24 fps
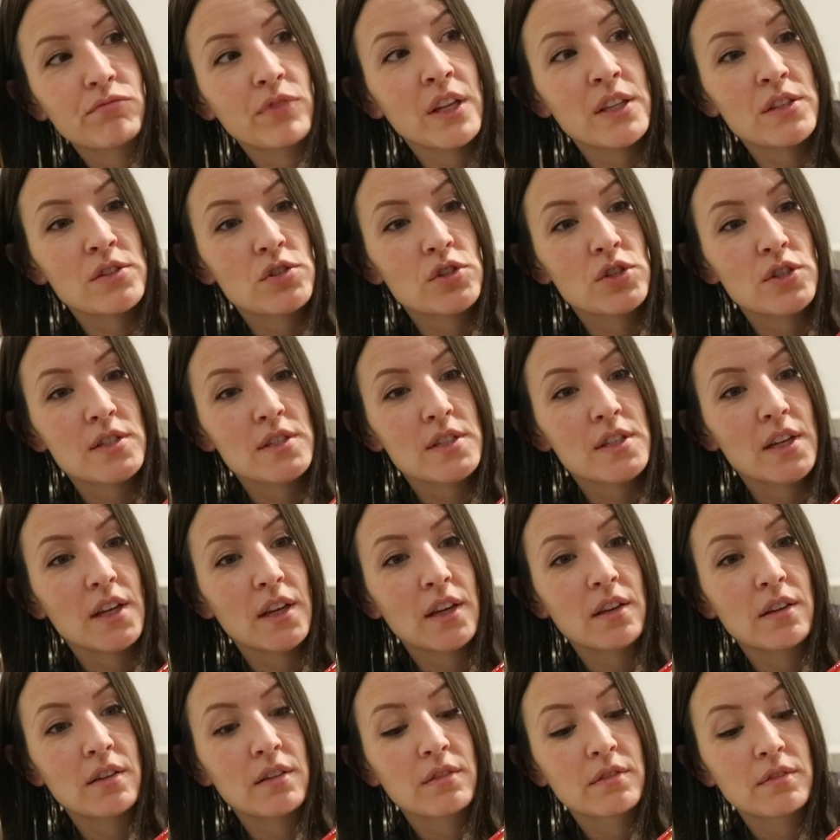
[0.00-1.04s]
it's just
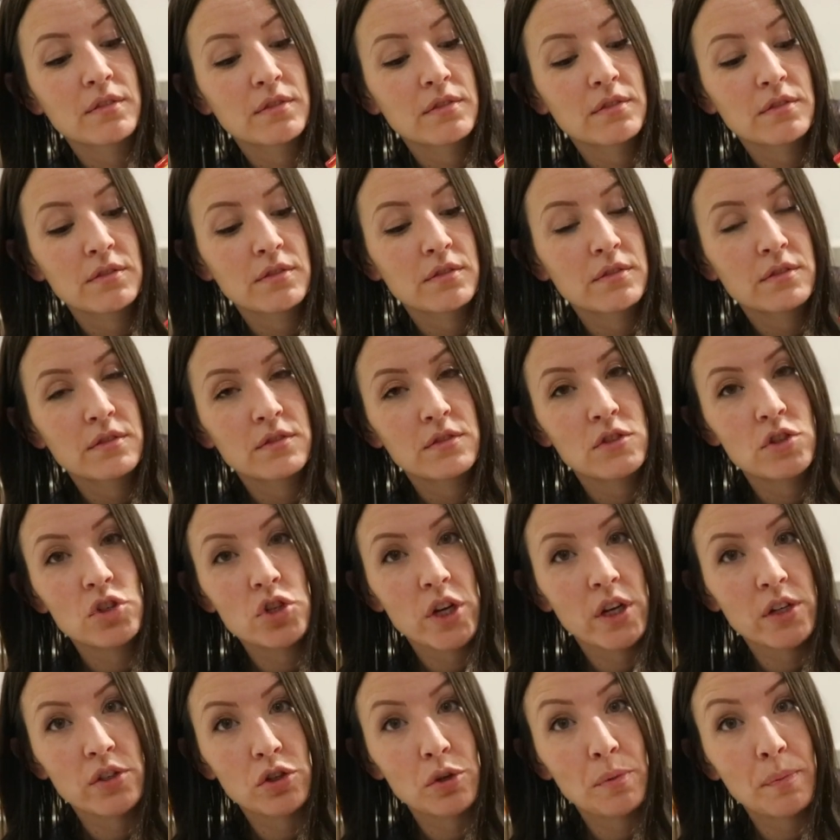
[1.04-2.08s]
like
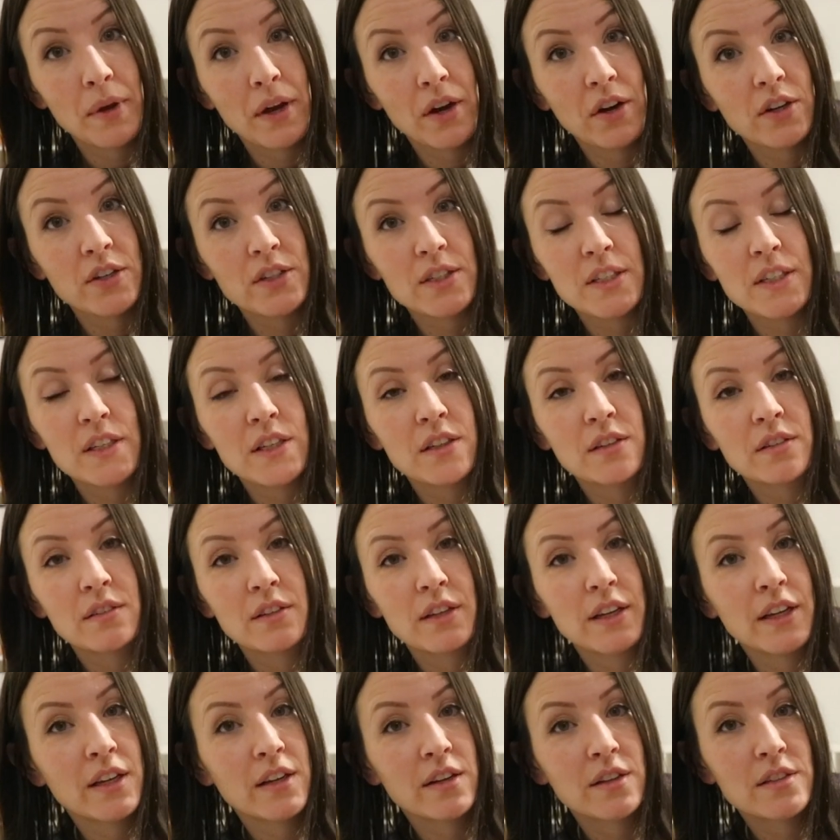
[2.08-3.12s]
gentle
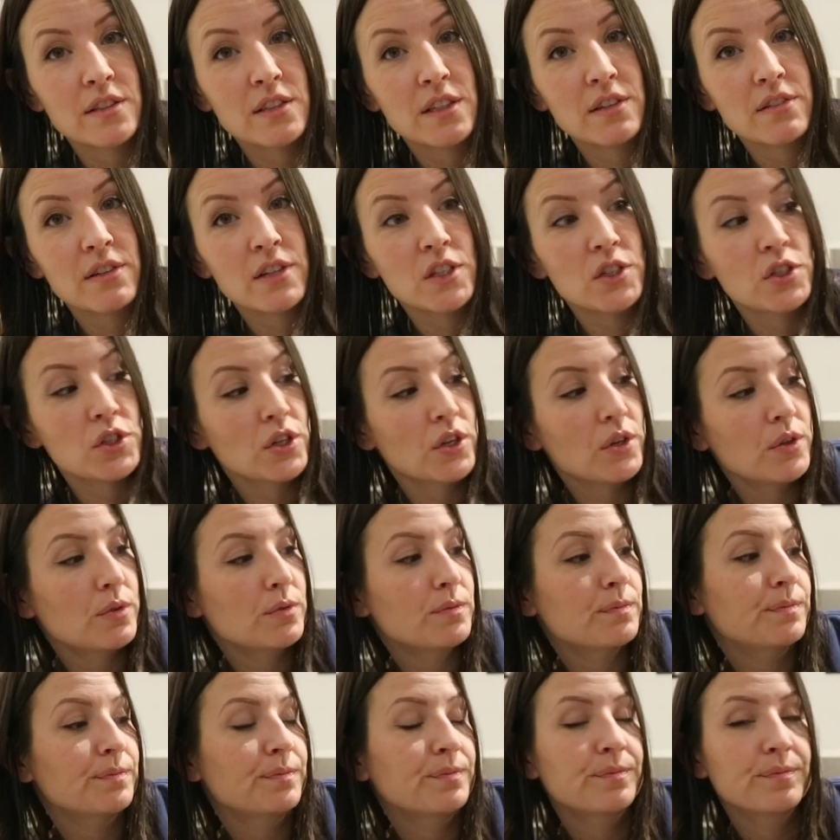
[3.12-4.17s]
parenting in a TV show.
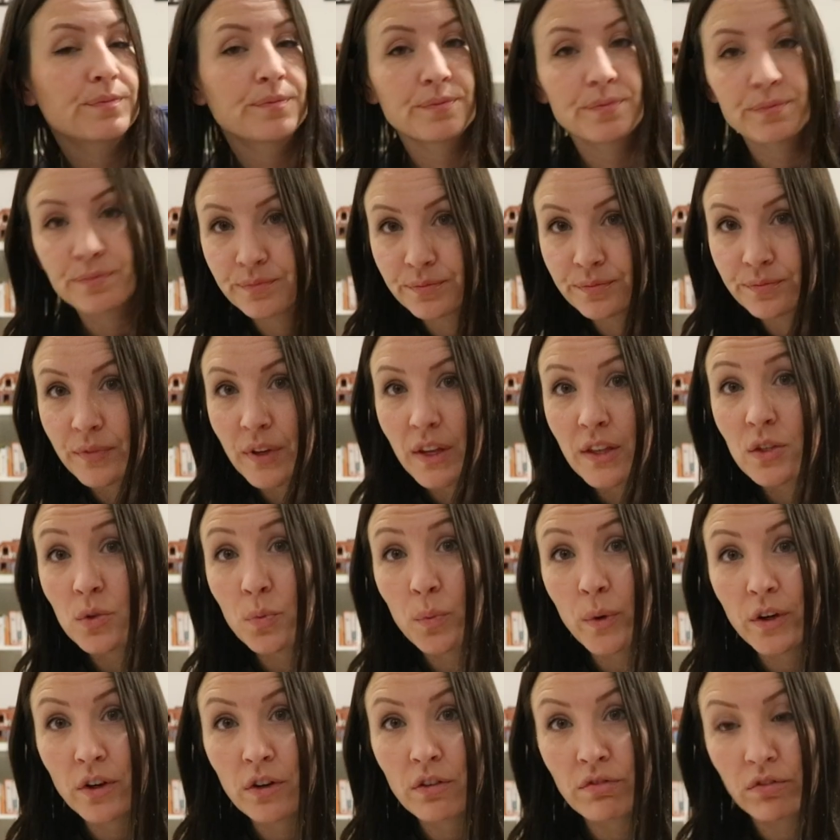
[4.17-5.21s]
It's
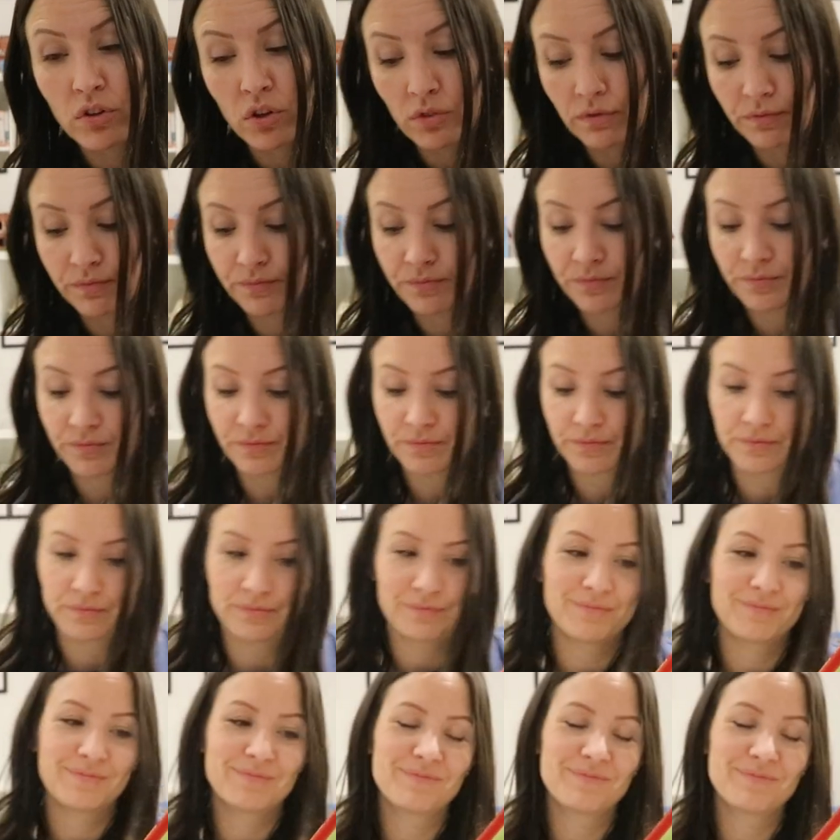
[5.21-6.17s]
wonderful.